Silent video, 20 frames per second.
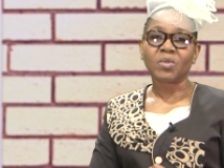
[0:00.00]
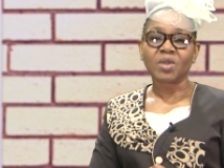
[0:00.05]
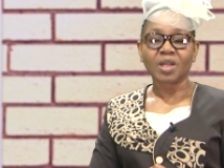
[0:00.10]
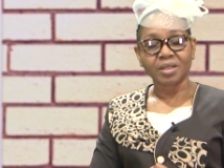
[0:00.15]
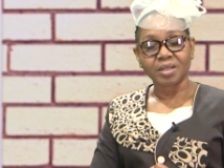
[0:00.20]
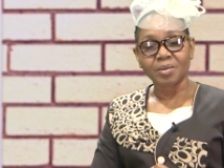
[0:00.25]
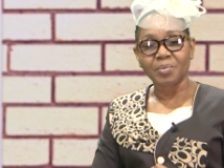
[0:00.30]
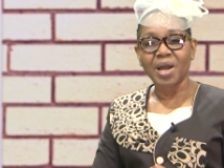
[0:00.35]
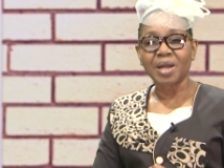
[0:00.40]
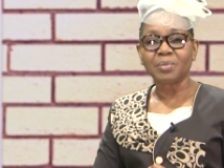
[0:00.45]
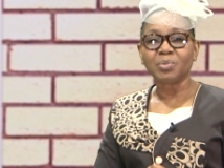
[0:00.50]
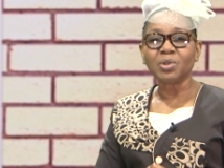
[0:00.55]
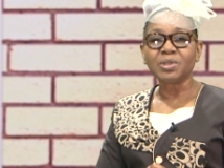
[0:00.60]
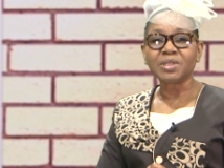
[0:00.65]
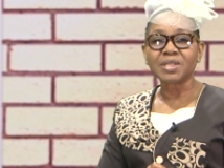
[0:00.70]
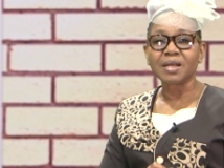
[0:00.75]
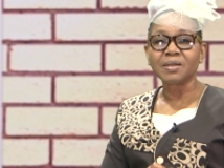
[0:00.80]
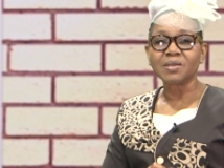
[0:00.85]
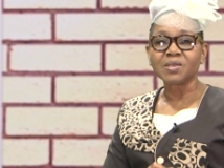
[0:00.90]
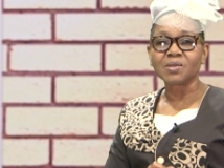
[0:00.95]
The Bible
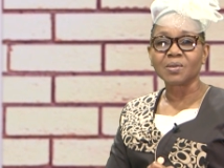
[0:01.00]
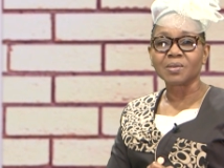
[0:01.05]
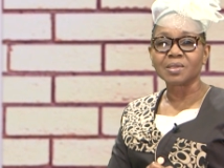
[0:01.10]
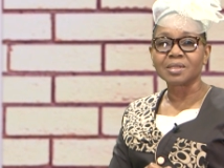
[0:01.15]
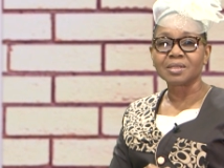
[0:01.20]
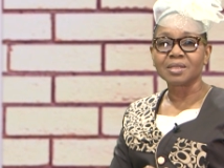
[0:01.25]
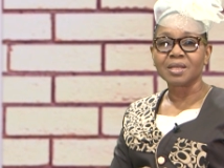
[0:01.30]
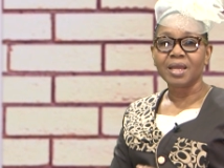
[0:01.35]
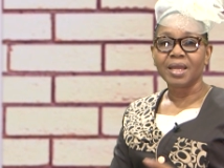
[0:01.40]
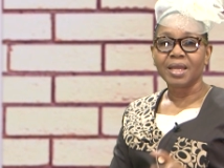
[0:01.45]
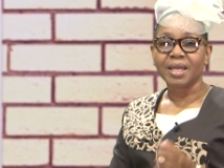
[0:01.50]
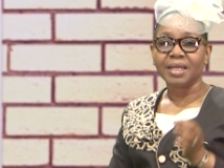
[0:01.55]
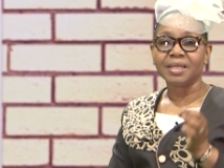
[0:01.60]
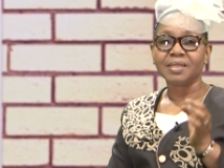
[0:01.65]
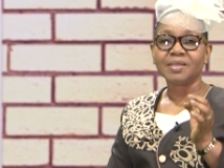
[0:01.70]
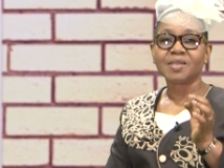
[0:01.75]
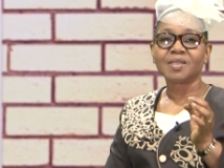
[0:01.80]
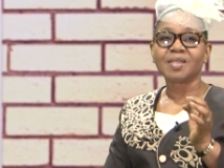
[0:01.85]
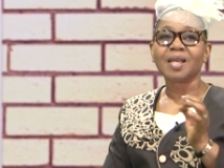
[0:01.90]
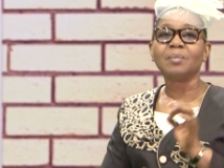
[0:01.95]
tells us
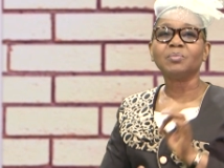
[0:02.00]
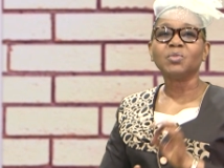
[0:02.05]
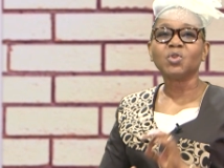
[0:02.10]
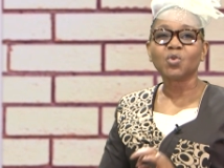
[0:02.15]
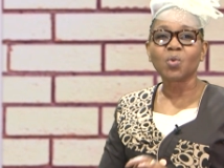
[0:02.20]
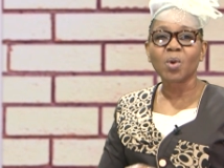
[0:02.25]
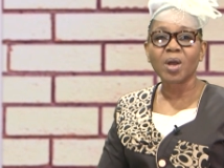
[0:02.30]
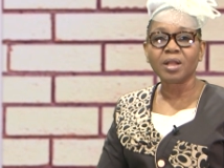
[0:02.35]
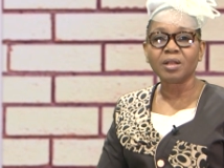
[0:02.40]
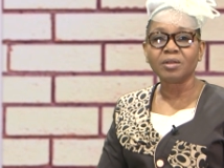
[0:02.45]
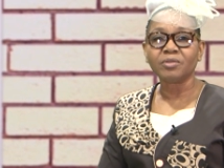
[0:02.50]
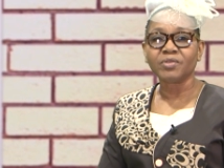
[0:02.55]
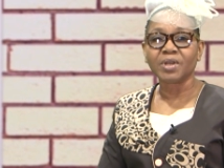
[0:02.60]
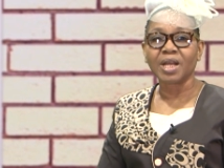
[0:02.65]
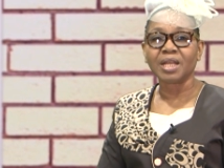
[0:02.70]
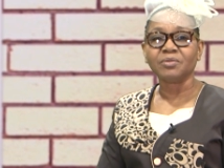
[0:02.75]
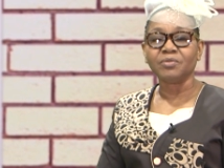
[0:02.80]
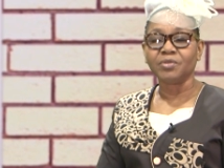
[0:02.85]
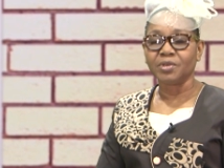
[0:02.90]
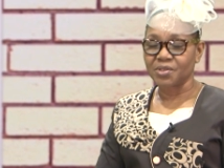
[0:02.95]
in Psalm 12
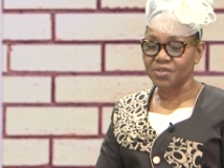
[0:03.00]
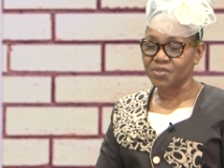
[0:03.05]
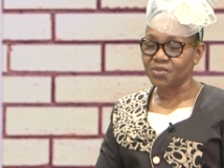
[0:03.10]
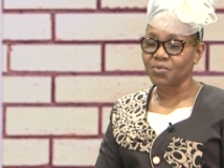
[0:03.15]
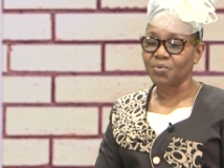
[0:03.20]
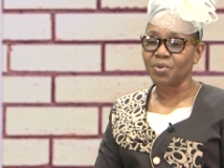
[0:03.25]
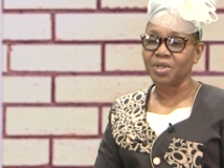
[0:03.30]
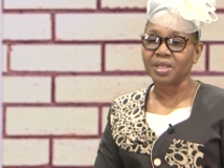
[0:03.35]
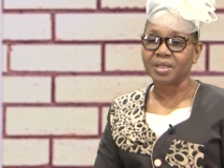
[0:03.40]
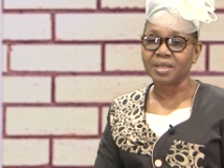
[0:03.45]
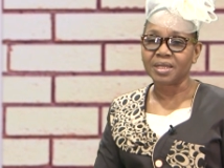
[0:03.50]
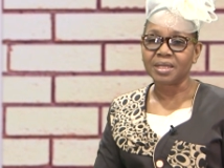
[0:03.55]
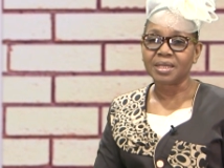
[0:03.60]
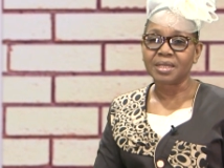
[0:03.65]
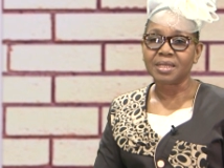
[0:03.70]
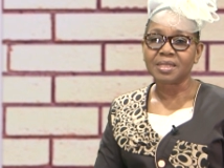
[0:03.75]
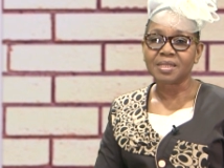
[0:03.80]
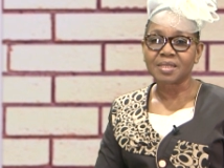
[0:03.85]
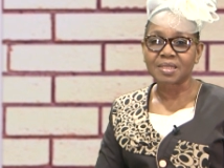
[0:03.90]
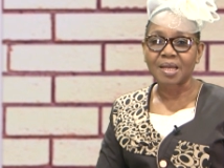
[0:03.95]
and verse 3,
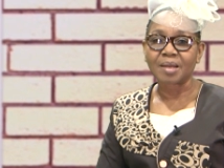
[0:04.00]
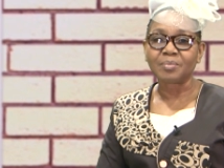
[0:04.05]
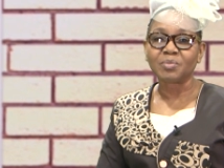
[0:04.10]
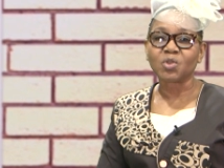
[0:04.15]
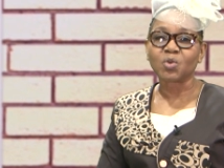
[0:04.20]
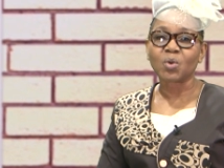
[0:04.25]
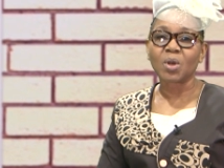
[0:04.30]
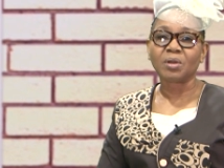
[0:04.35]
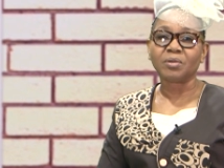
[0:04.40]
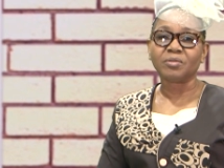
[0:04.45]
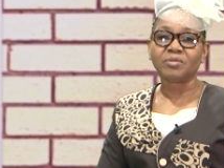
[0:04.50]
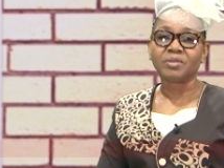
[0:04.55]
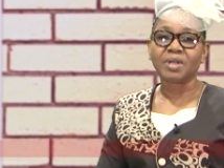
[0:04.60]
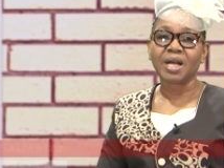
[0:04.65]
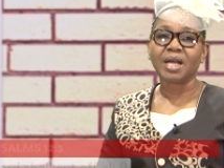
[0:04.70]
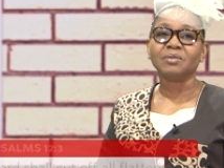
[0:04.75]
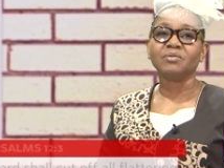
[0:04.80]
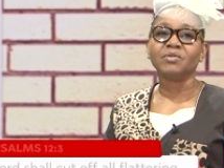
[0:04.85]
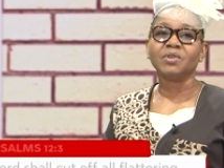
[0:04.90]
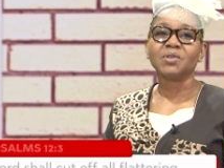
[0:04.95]
Psalm 12
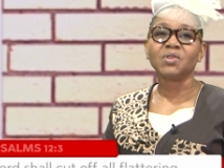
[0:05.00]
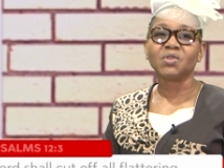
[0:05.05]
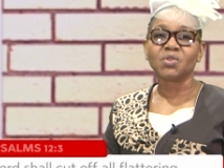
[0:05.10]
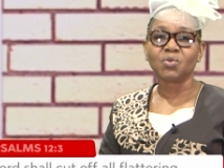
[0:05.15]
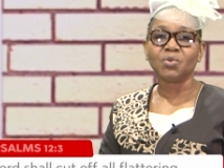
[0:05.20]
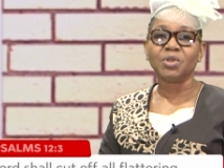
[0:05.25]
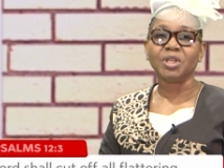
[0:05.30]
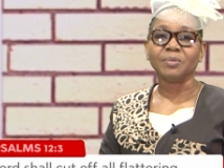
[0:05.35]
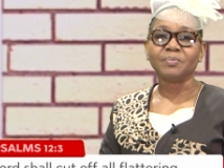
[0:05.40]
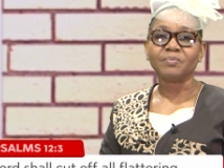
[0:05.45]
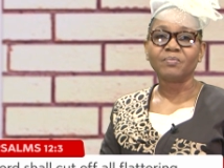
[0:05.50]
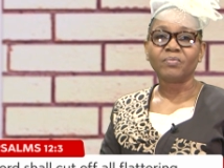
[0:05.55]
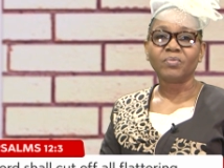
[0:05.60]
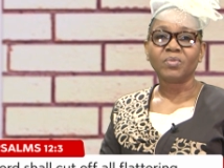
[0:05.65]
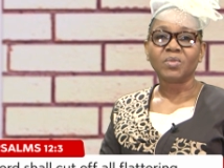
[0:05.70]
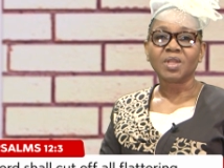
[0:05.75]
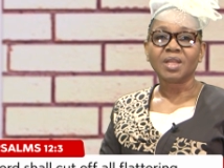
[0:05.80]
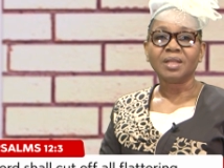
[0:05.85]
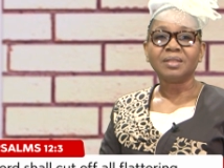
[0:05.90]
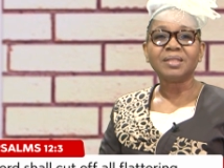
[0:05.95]
and verse 3,
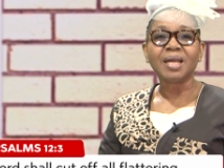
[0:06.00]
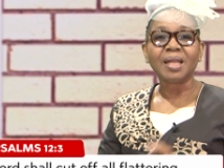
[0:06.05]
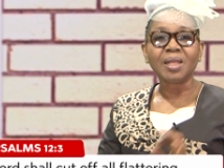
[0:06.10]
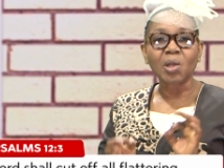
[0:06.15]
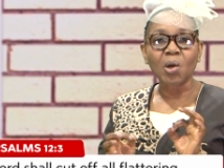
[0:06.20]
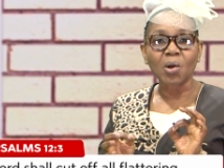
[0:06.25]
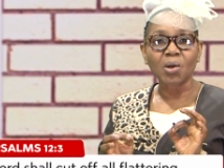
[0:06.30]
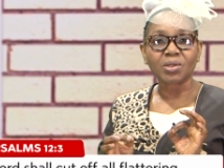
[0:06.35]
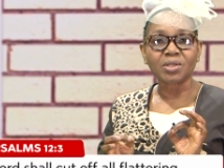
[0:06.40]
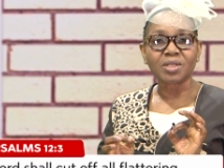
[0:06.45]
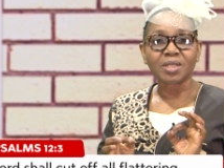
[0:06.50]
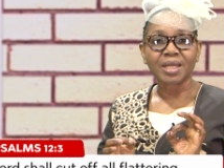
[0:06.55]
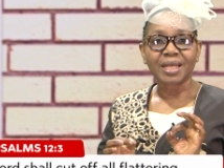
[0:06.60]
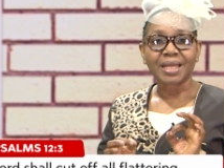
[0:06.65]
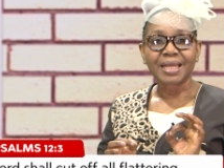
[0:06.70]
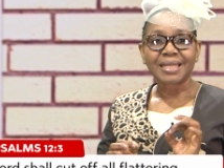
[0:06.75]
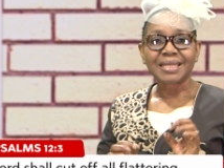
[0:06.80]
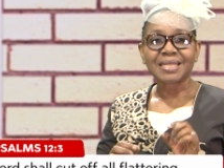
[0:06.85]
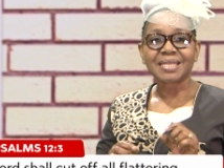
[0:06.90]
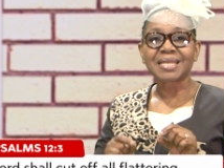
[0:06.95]
"The Lord
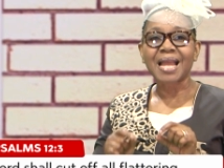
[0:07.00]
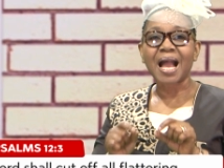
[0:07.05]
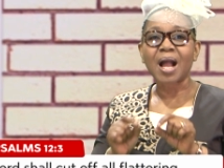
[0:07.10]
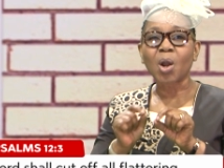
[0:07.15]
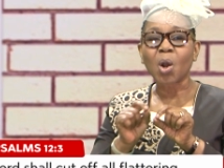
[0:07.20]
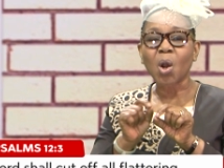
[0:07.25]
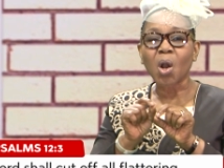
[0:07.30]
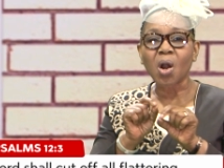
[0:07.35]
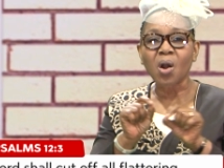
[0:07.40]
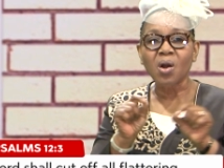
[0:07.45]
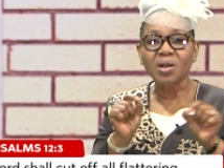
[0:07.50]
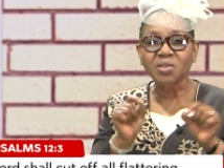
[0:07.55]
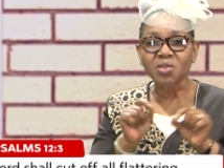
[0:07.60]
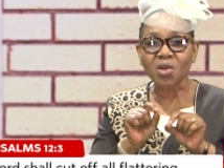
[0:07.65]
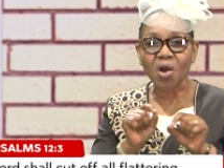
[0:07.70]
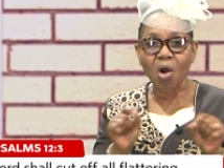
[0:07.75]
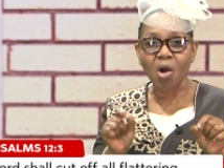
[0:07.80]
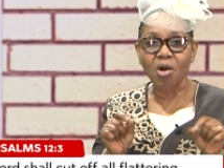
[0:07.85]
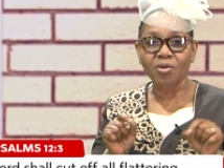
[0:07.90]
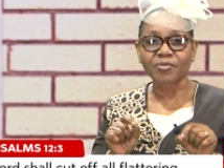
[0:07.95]
shall cut
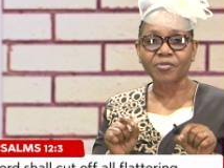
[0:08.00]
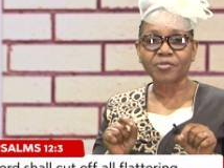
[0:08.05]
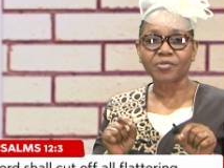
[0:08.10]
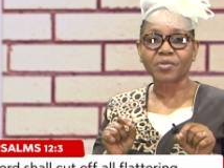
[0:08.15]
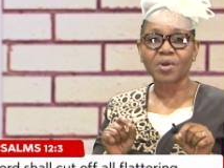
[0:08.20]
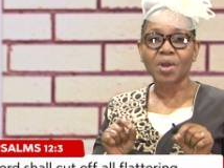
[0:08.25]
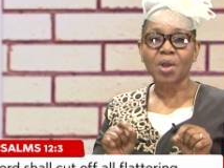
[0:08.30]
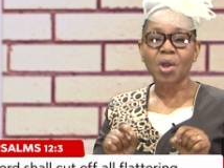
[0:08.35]
off